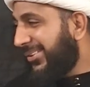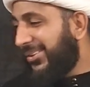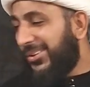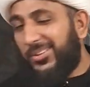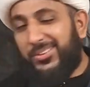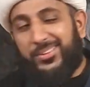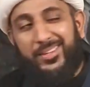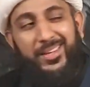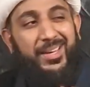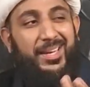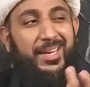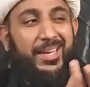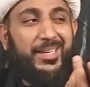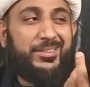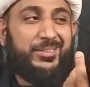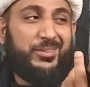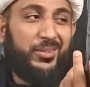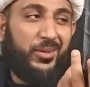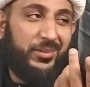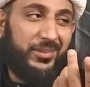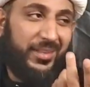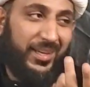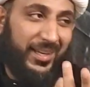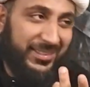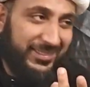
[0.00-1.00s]
Do you think he's
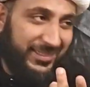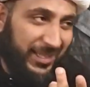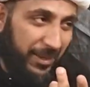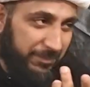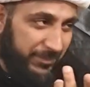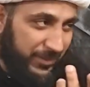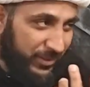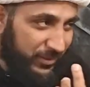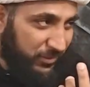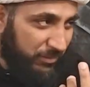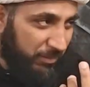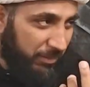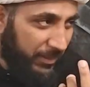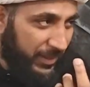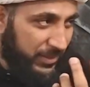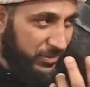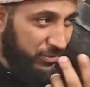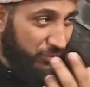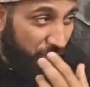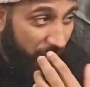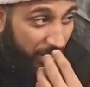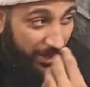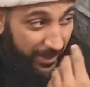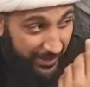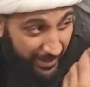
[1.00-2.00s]
going to accept the
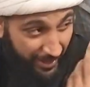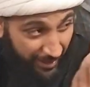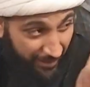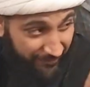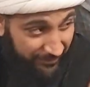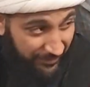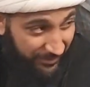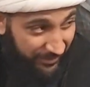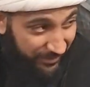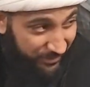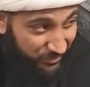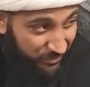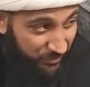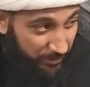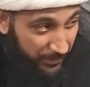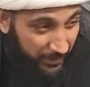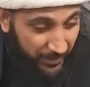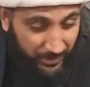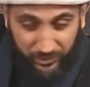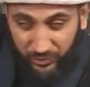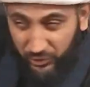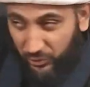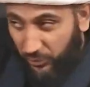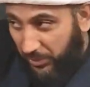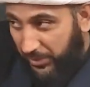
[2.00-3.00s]
speech right after the
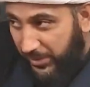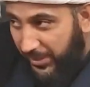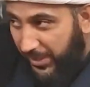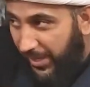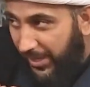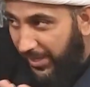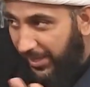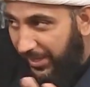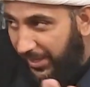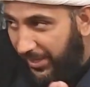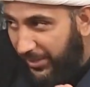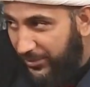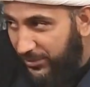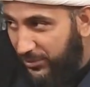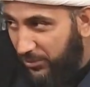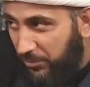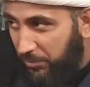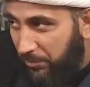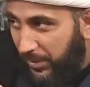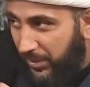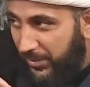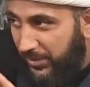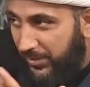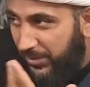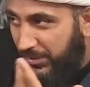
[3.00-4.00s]
speech you were yelling at
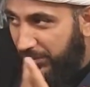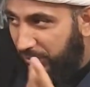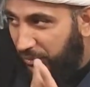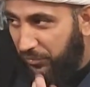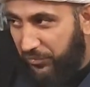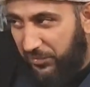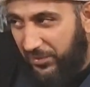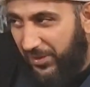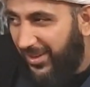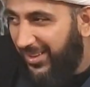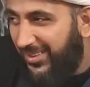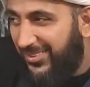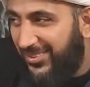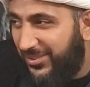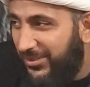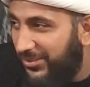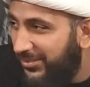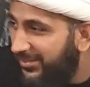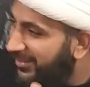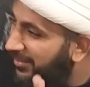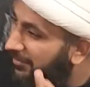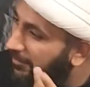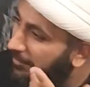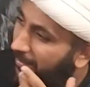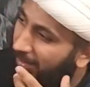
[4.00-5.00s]
your mother, your father,
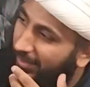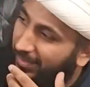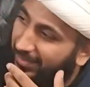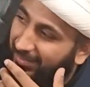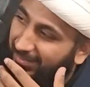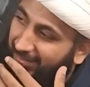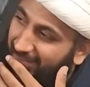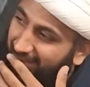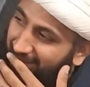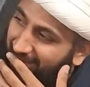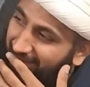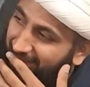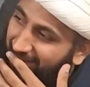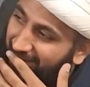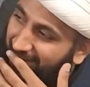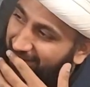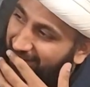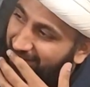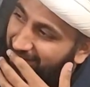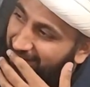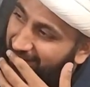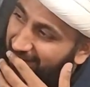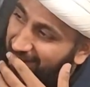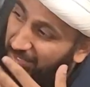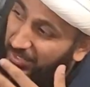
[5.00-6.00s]
or somebody?
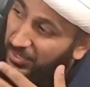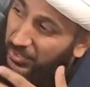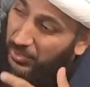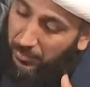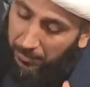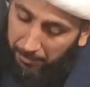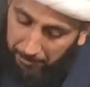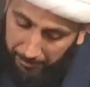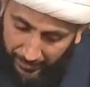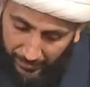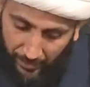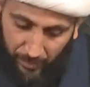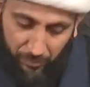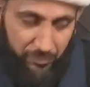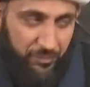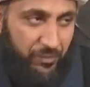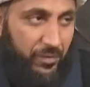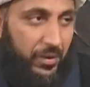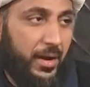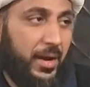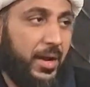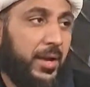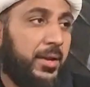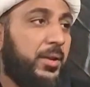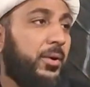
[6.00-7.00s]

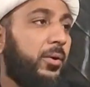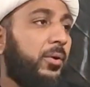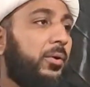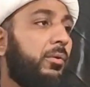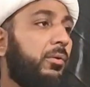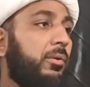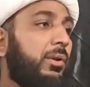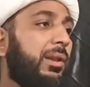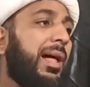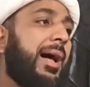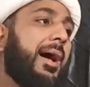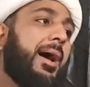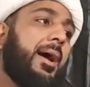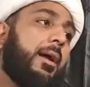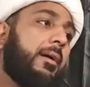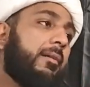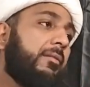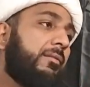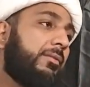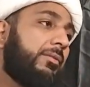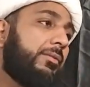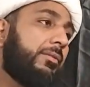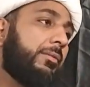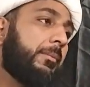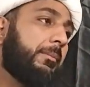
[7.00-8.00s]
Purify your
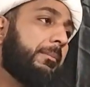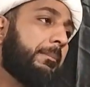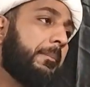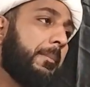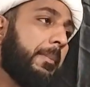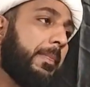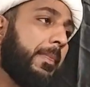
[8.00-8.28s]
lives.